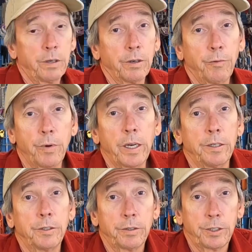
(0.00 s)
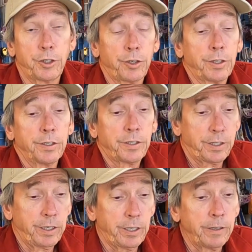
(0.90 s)
there in red so that you can
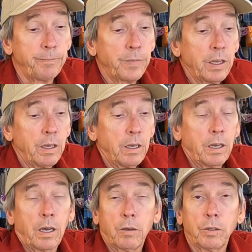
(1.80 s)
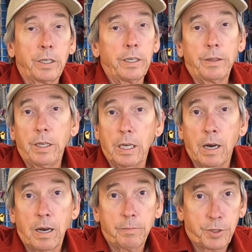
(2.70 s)
see. I only did the
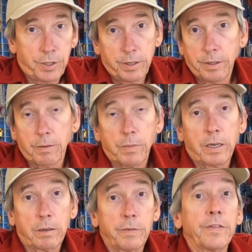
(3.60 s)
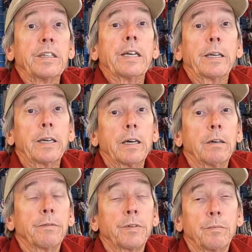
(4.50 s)
option at the bottom of the
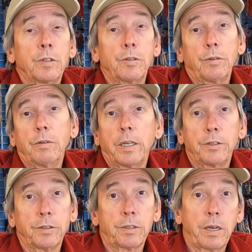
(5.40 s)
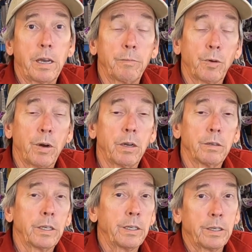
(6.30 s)
takeout from the Two Ledges
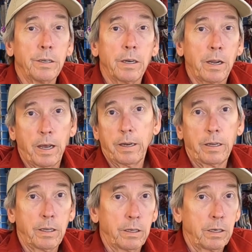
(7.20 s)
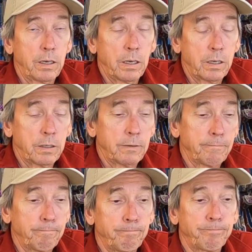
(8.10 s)
Campground. I didn't add in
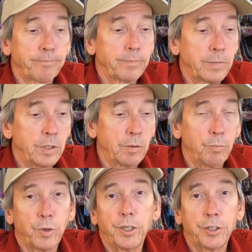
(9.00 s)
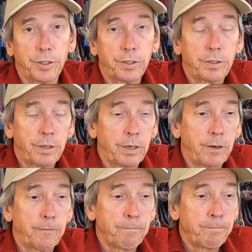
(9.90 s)
the bridges
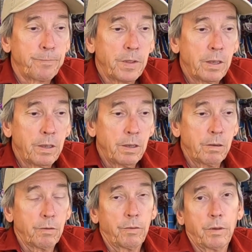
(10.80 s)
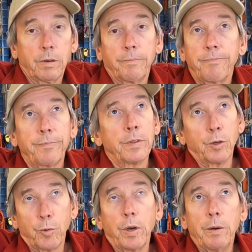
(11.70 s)
there, or the
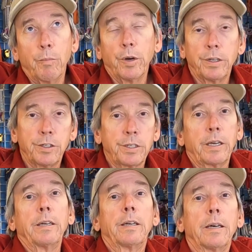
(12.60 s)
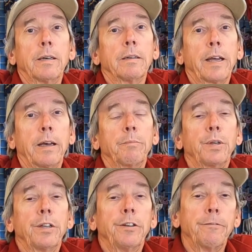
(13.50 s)
Green Bridge takeout at
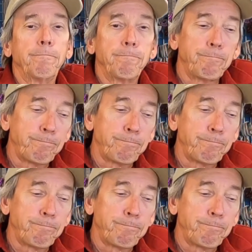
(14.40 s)
Pinion.